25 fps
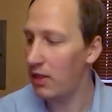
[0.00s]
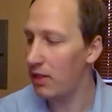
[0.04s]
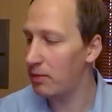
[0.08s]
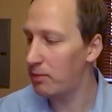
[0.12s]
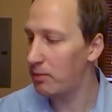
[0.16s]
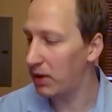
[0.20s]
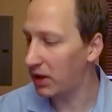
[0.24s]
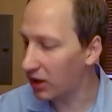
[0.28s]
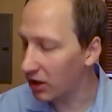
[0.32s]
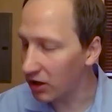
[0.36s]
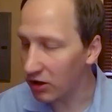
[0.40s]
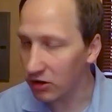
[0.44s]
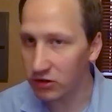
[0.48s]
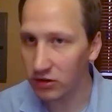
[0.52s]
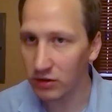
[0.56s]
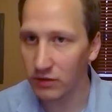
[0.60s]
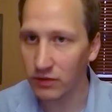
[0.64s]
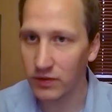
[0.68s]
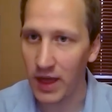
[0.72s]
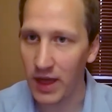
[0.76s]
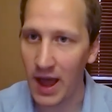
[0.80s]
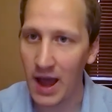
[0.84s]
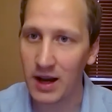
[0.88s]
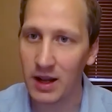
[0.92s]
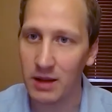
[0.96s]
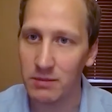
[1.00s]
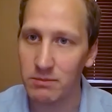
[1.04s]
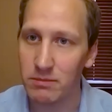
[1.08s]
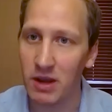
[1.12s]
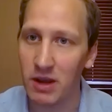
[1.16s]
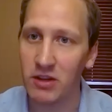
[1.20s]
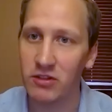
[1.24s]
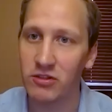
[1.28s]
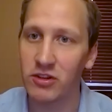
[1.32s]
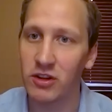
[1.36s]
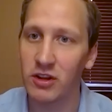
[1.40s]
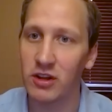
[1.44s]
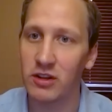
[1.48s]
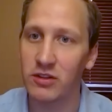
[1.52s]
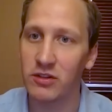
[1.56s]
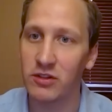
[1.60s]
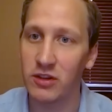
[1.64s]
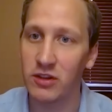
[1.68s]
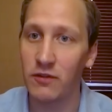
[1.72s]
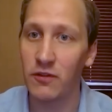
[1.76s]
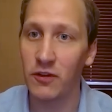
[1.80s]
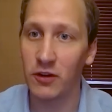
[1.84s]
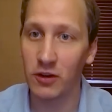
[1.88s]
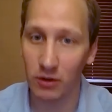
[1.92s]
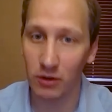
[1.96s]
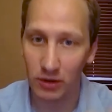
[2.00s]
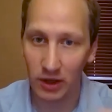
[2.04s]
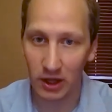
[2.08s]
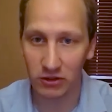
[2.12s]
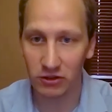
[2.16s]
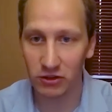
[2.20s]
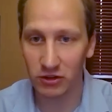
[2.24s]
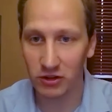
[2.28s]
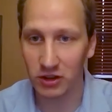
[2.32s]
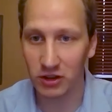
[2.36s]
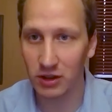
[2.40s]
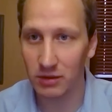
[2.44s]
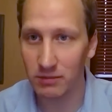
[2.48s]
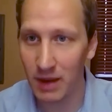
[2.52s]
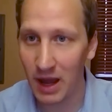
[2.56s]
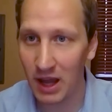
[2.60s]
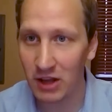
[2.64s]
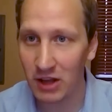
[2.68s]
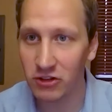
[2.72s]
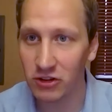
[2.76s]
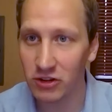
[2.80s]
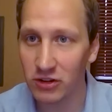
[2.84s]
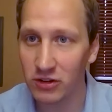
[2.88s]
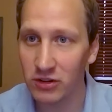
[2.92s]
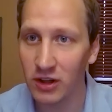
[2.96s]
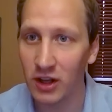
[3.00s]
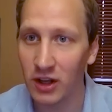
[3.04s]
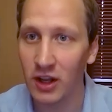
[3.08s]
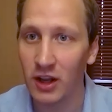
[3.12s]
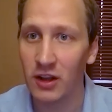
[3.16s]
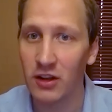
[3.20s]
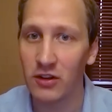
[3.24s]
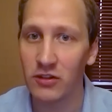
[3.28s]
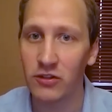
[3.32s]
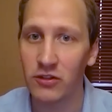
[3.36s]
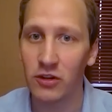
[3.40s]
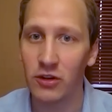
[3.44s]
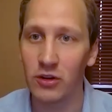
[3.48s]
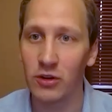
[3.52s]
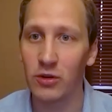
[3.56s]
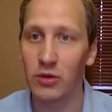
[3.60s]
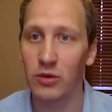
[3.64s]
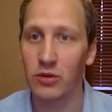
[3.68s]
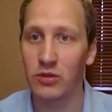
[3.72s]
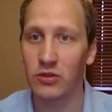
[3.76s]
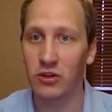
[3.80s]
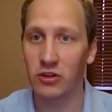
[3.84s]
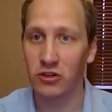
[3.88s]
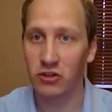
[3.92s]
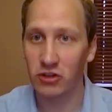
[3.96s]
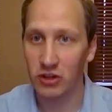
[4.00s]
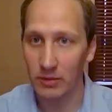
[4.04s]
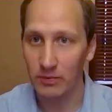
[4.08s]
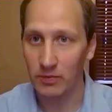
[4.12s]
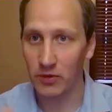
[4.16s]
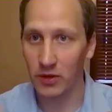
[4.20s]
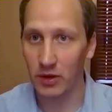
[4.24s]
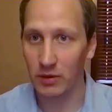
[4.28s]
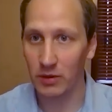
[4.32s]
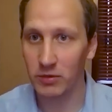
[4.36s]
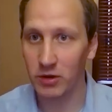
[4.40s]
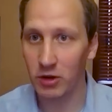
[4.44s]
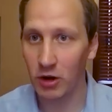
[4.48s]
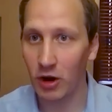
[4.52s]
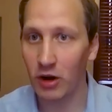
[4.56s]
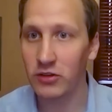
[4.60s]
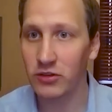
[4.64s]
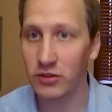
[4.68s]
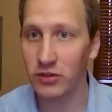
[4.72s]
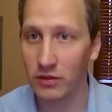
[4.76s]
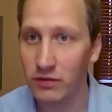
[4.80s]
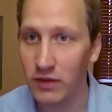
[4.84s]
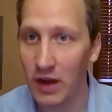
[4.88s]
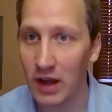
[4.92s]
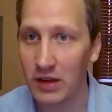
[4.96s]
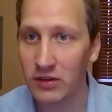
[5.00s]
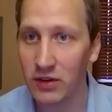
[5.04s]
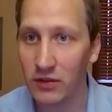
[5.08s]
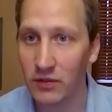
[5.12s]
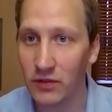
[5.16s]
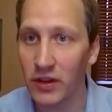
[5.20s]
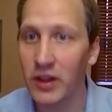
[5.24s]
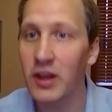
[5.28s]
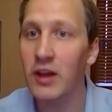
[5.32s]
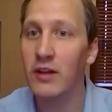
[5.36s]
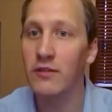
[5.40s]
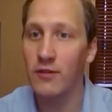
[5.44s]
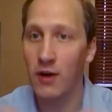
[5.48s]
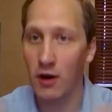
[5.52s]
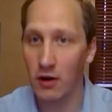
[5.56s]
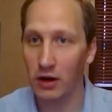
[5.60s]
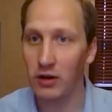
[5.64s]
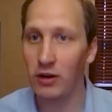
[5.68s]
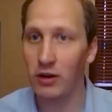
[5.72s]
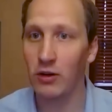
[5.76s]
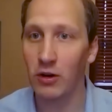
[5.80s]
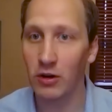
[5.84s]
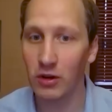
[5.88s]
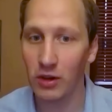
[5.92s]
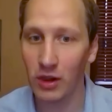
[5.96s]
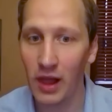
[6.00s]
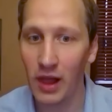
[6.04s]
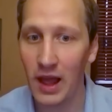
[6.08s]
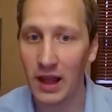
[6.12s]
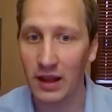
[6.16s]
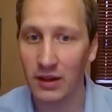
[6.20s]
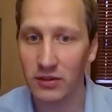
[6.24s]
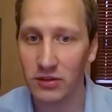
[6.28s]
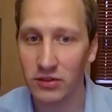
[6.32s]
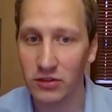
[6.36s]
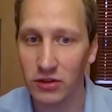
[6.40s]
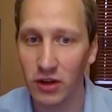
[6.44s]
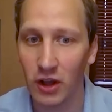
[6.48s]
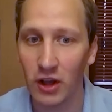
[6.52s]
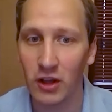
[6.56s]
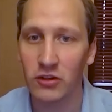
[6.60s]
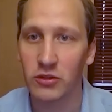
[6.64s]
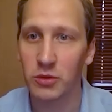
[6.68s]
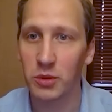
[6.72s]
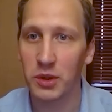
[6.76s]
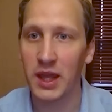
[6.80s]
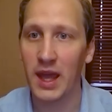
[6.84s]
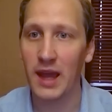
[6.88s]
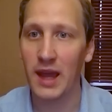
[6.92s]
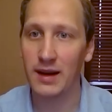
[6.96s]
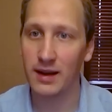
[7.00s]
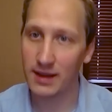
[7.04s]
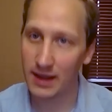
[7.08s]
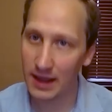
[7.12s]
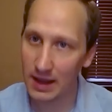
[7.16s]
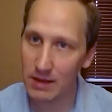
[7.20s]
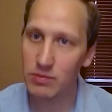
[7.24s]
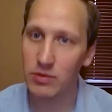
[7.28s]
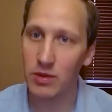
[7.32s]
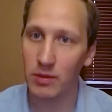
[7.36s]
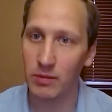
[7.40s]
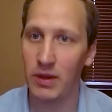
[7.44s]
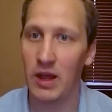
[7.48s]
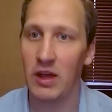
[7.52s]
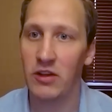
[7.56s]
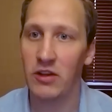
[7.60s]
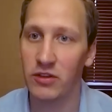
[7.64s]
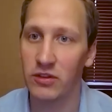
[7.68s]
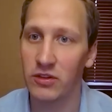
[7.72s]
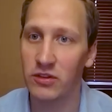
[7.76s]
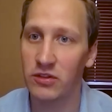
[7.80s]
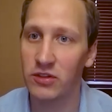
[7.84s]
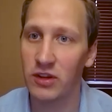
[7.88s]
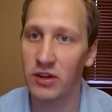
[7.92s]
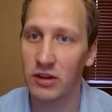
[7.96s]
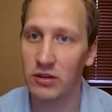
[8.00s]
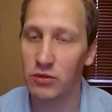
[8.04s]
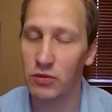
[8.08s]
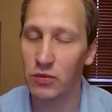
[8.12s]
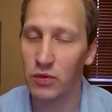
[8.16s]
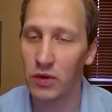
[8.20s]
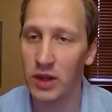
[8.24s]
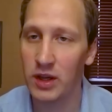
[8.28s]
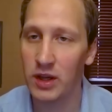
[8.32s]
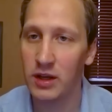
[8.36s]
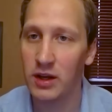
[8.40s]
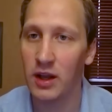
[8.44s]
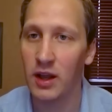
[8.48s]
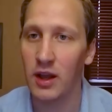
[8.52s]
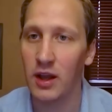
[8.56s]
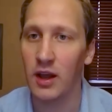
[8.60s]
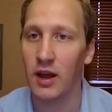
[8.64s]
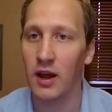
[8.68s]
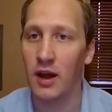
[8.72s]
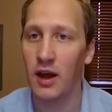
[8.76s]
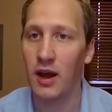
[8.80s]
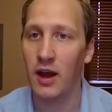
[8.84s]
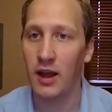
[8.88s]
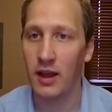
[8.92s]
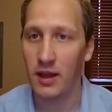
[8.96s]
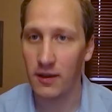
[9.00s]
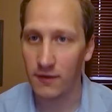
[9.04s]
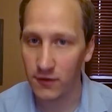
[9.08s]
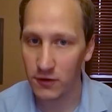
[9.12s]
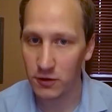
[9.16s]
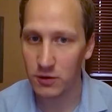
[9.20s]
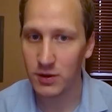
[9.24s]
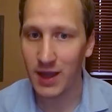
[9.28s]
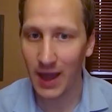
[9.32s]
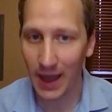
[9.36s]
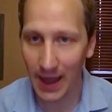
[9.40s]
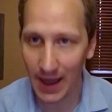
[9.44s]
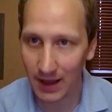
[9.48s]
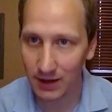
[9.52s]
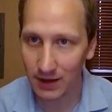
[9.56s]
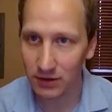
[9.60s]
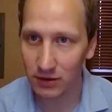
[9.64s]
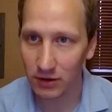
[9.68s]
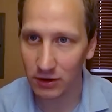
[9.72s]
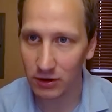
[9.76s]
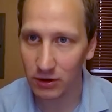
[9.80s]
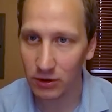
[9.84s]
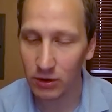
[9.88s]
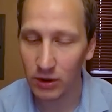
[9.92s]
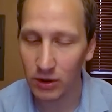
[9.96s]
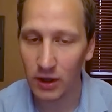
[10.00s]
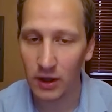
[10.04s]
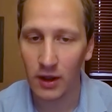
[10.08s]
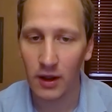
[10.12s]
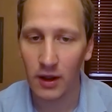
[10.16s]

Because of that, it makes it difficult, as you can imagine, to ship them cost effectively at very long lengths. So again, keep them less than 6 feet. If you can do.